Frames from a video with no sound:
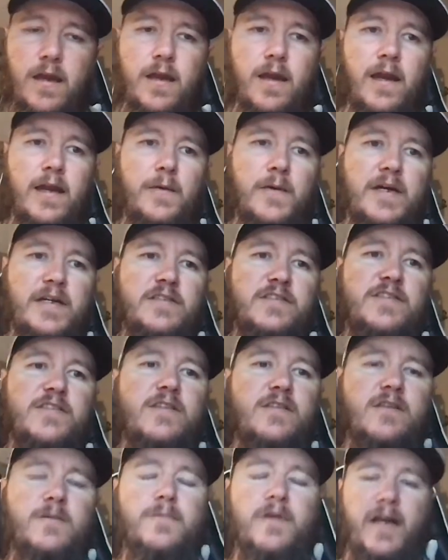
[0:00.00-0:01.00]
anyways,
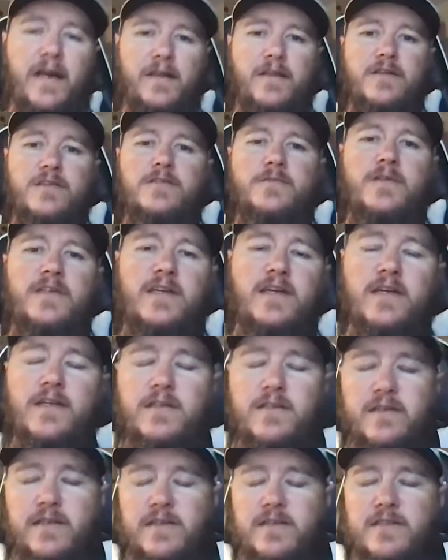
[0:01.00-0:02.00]
the plan this
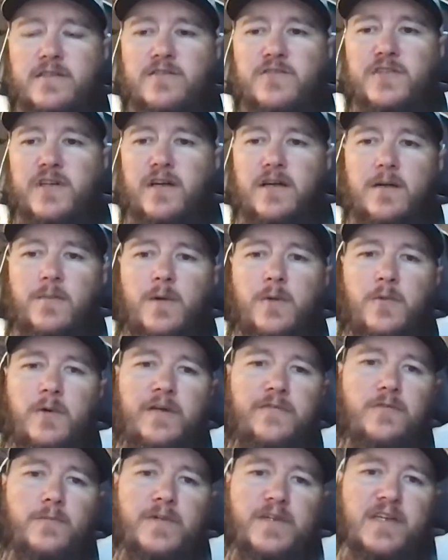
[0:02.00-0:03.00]
weekend is my
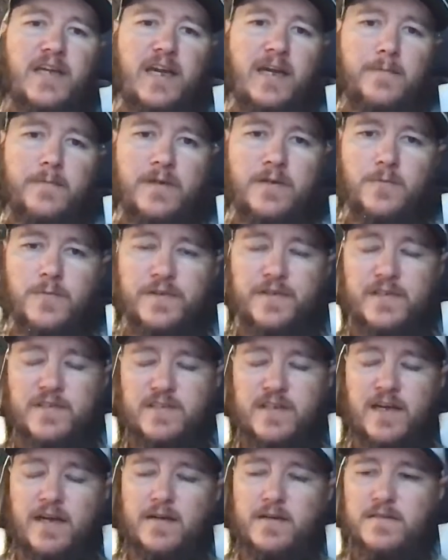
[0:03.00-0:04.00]
wife will be camping with the
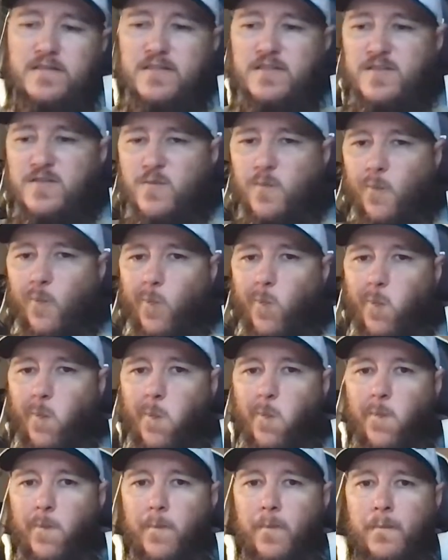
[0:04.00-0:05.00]
scouts.
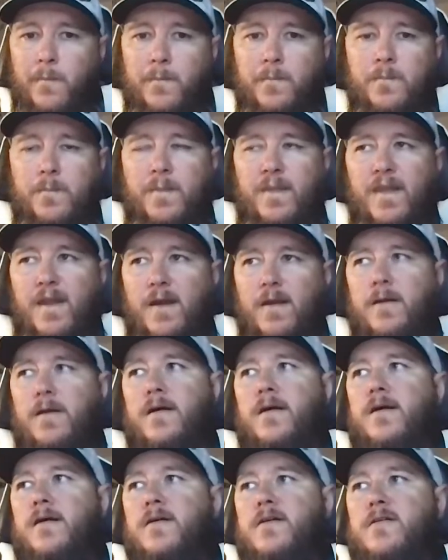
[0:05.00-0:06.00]

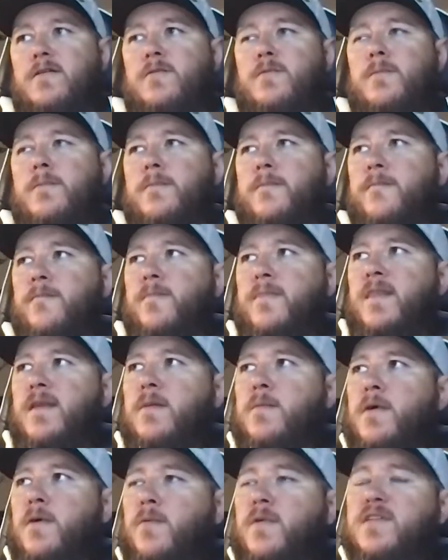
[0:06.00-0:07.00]
My
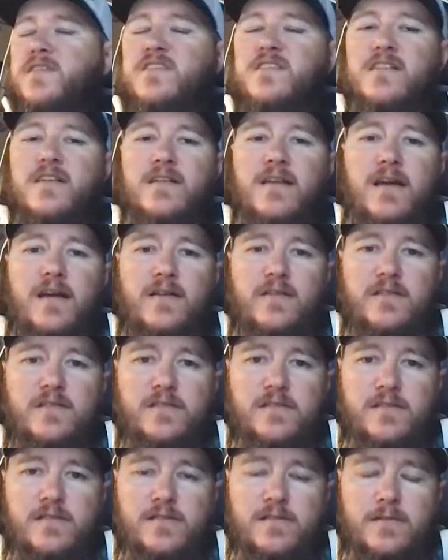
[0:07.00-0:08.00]
one son
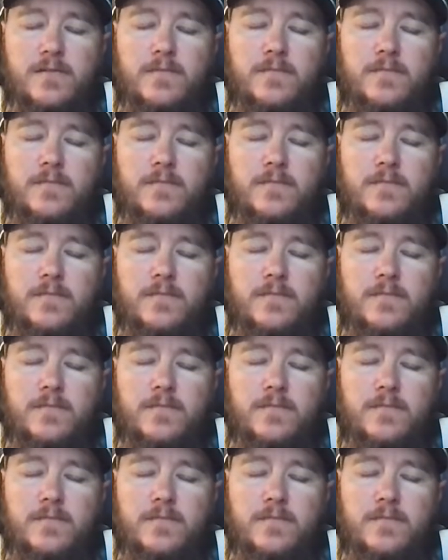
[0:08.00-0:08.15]
has